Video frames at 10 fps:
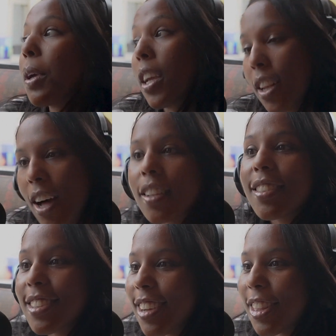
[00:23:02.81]
acknowledged
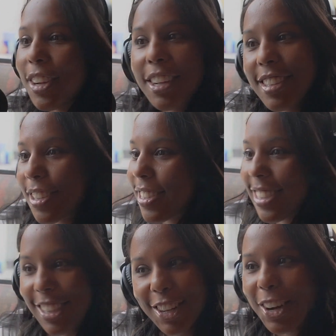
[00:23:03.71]
each other, and just,
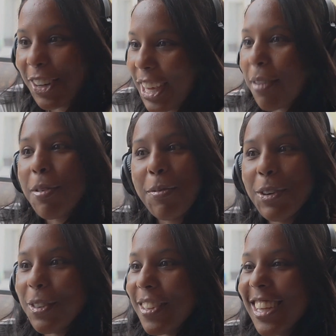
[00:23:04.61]
you know, kept it
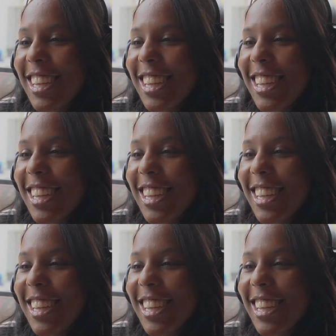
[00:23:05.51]
moving.